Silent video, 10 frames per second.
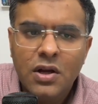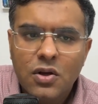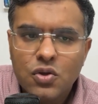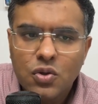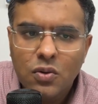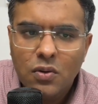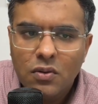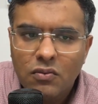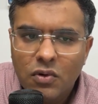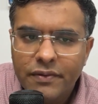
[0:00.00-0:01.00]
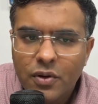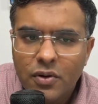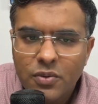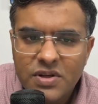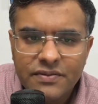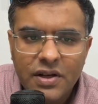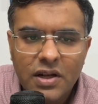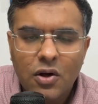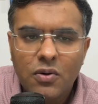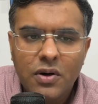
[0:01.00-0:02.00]
So what we're going to do is we're
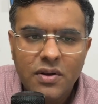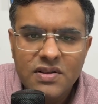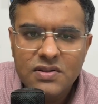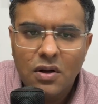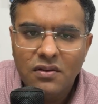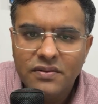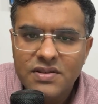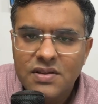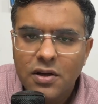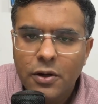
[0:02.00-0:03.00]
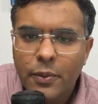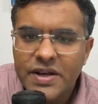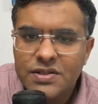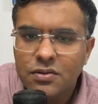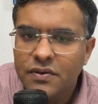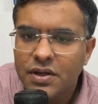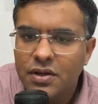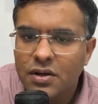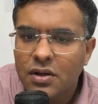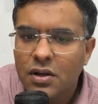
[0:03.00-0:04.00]
now going to solve this question over here.
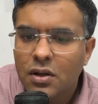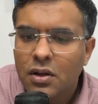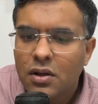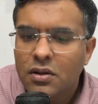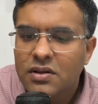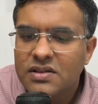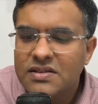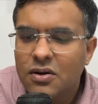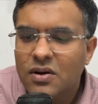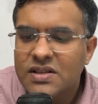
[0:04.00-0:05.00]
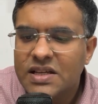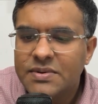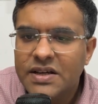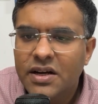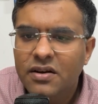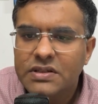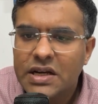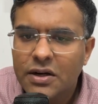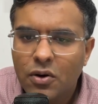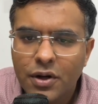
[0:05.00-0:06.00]
This is the concept side which I
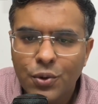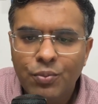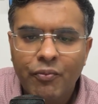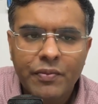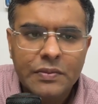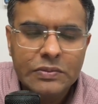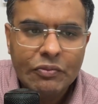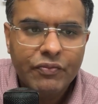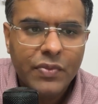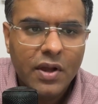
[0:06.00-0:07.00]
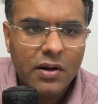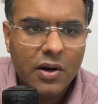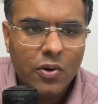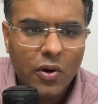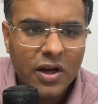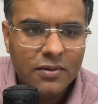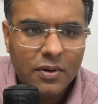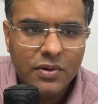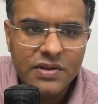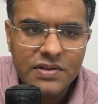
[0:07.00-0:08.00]
taught you. Now talking about
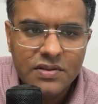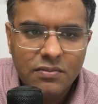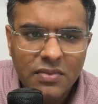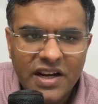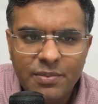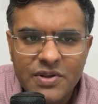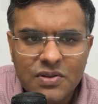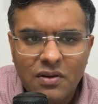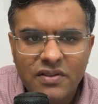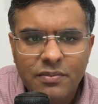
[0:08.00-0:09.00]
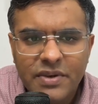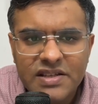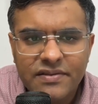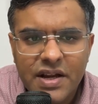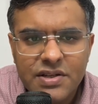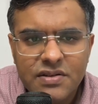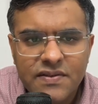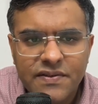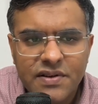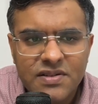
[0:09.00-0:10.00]
this, let me solve the mixed fractions
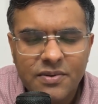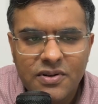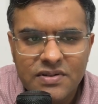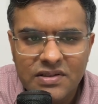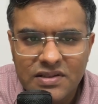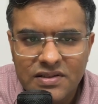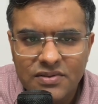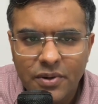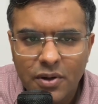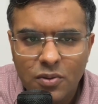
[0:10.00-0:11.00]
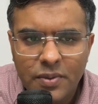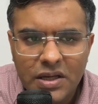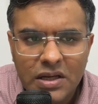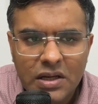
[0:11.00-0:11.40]
first, because this is going to be